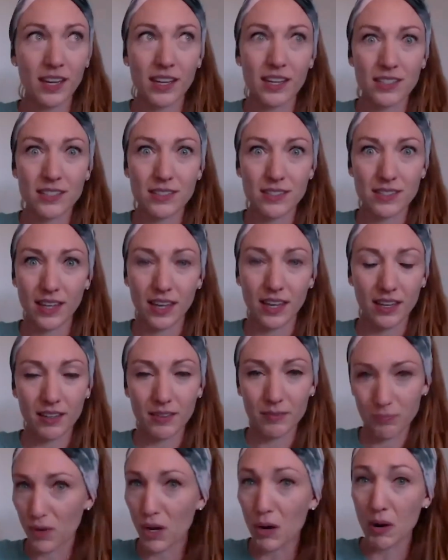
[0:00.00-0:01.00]
is like,
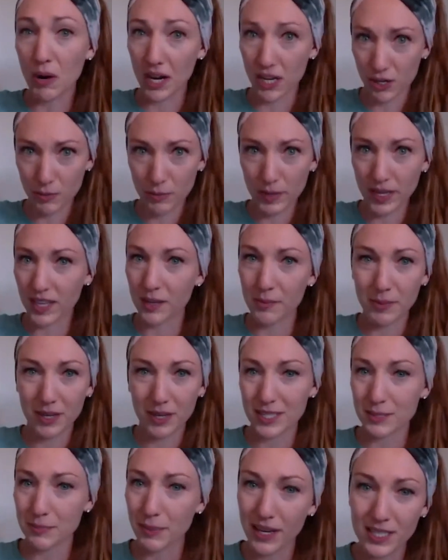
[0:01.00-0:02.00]
no, I know making
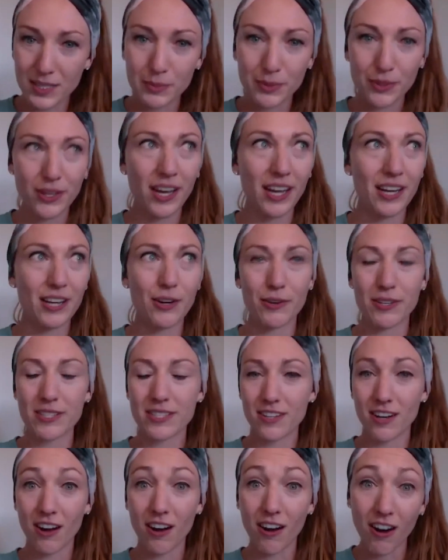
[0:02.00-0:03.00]
money is possible. I know
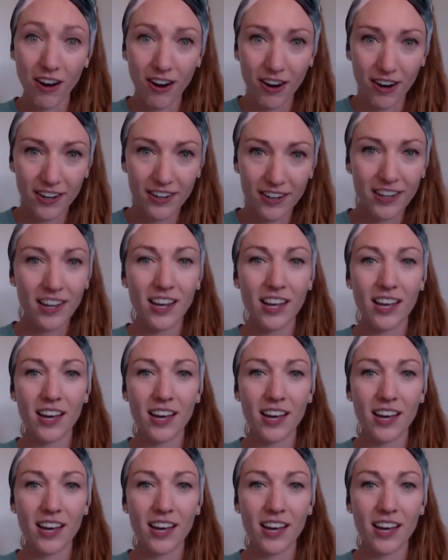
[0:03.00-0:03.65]
it's not hard.